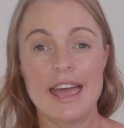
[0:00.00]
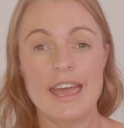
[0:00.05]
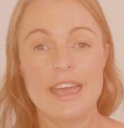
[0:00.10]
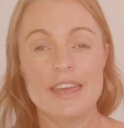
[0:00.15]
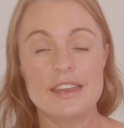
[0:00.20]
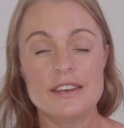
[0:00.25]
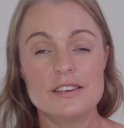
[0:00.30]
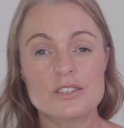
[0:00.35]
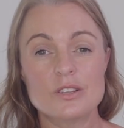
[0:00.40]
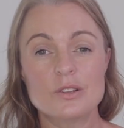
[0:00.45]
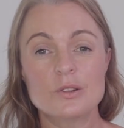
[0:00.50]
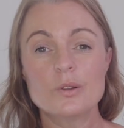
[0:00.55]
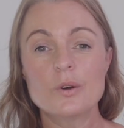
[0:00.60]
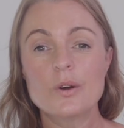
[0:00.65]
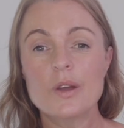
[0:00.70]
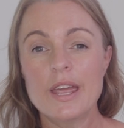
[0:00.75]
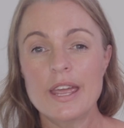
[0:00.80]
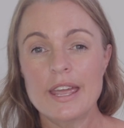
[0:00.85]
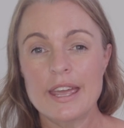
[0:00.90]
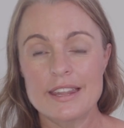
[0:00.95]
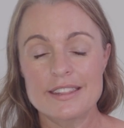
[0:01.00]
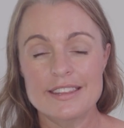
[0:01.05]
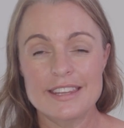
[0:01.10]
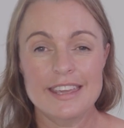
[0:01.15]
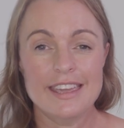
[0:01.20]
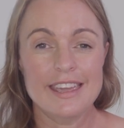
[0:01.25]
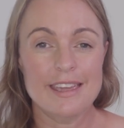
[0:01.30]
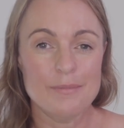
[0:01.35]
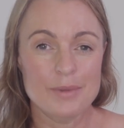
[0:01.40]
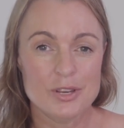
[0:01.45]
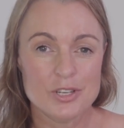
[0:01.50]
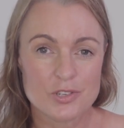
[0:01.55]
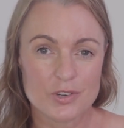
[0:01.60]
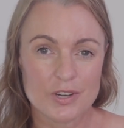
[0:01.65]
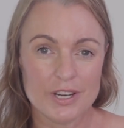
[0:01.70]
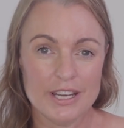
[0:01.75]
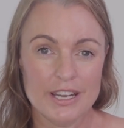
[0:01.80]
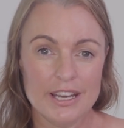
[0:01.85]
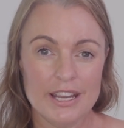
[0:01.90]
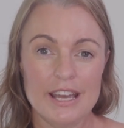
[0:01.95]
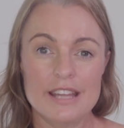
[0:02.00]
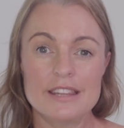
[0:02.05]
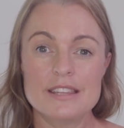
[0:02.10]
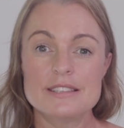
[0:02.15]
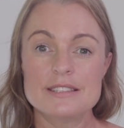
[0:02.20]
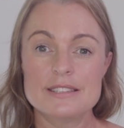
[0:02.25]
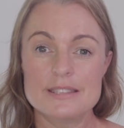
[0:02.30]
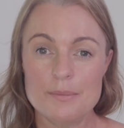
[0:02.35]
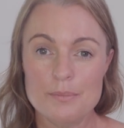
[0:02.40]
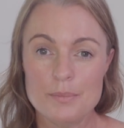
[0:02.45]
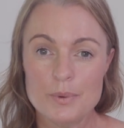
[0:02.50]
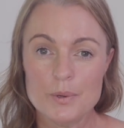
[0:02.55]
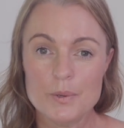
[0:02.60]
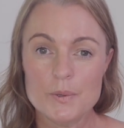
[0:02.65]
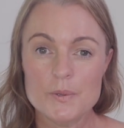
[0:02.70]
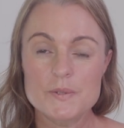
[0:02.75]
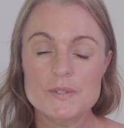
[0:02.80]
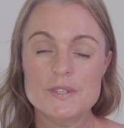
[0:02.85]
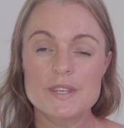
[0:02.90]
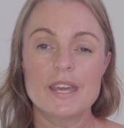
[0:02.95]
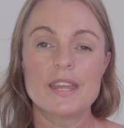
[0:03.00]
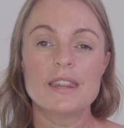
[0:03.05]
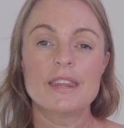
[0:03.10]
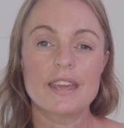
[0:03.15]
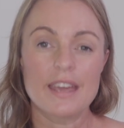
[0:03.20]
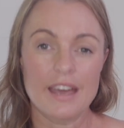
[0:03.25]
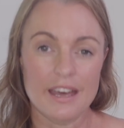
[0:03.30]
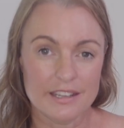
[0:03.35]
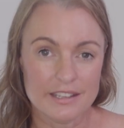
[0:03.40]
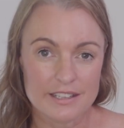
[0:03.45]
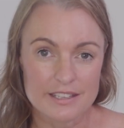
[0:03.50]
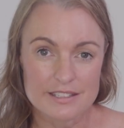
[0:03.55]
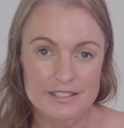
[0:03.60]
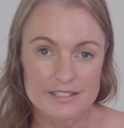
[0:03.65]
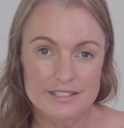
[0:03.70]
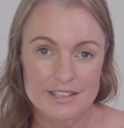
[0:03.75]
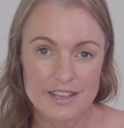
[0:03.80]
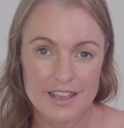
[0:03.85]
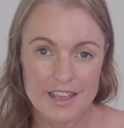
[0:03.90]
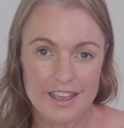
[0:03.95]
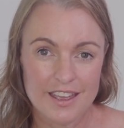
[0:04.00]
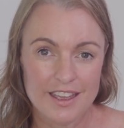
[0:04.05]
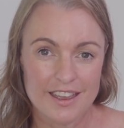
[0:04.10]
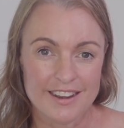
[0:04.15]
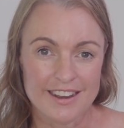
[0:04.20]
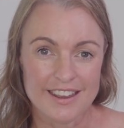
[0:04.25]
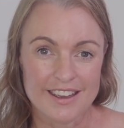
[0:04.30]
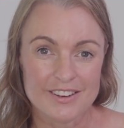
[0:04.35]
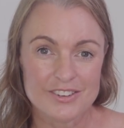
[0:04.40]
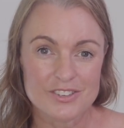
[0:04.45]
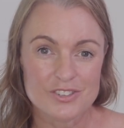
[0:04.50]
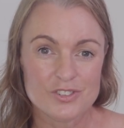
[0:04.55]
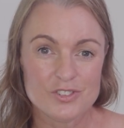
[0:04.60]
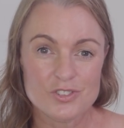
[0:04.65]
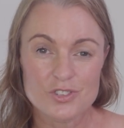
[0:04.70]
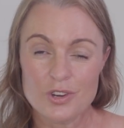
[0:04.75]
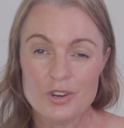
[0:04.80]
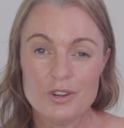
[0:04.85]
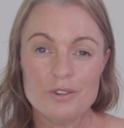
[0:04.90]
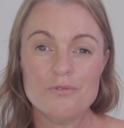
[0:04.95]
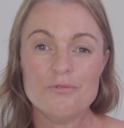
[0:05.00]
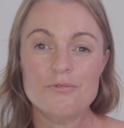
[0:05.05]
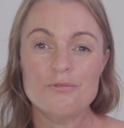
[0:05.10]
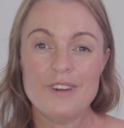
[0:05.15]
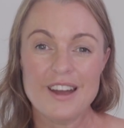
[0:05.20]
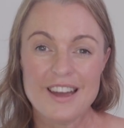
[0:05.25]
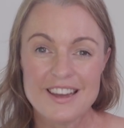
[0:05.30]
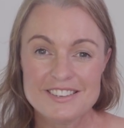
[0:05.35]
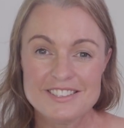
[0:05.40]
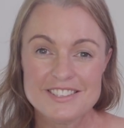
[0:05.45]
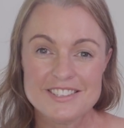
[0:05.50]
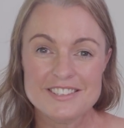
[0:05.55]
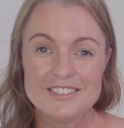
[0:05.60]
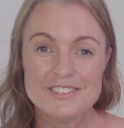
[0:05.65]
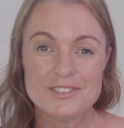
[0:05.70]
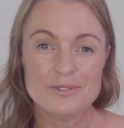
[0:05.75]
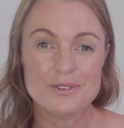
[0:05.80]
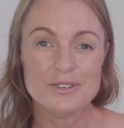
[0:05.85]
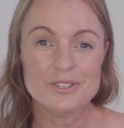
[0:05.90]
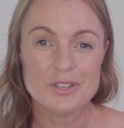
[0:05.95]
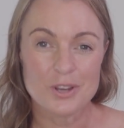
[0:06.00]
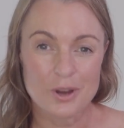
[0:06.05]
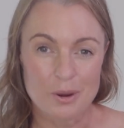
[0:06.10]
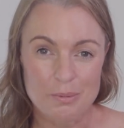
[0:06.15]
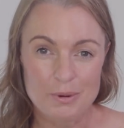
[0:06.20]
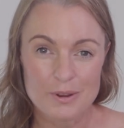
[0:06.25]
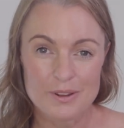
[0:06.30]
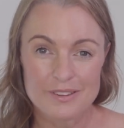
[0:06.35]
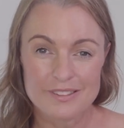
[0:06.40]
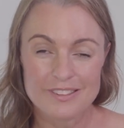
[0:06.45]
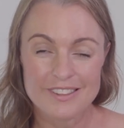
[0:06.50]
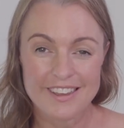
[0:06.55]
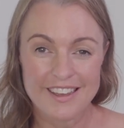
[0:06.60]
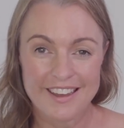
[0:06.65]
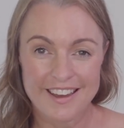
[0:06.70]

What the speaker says: and looking at the imagery and the symbols and the colors. Now, don't rush to interpret the